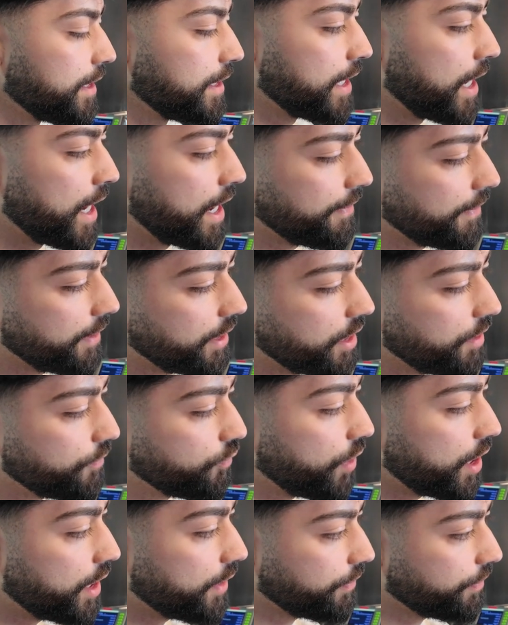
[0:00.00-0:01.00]
Then he
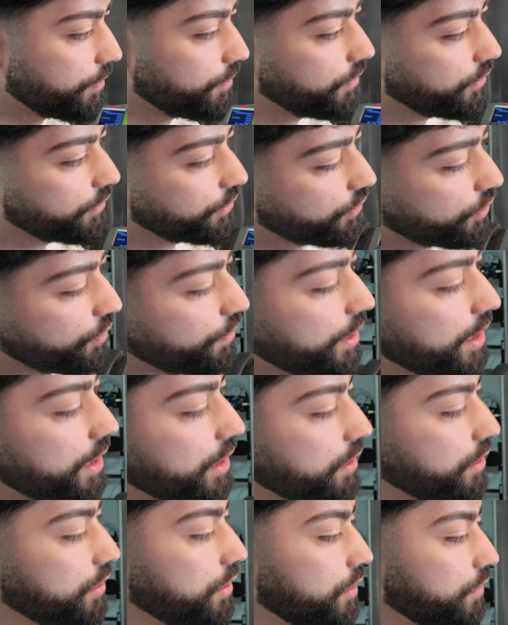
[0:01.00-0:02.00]
went through
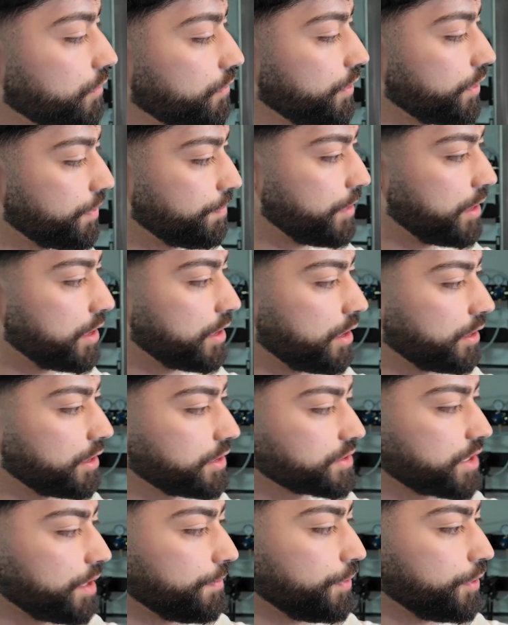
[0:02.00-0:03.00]
it with me on
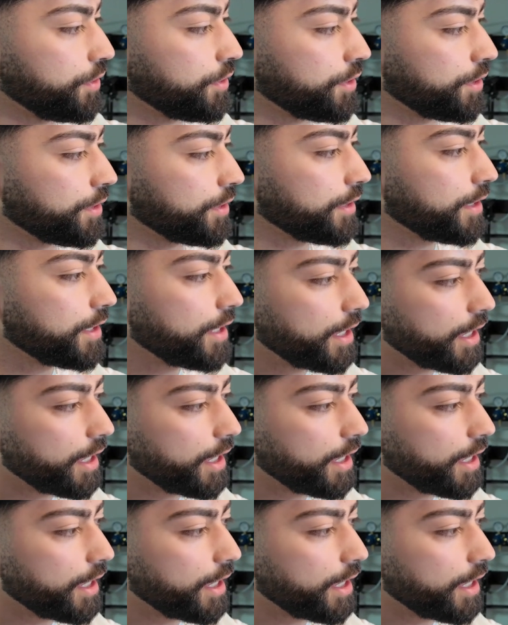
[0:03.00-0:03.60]
his computer,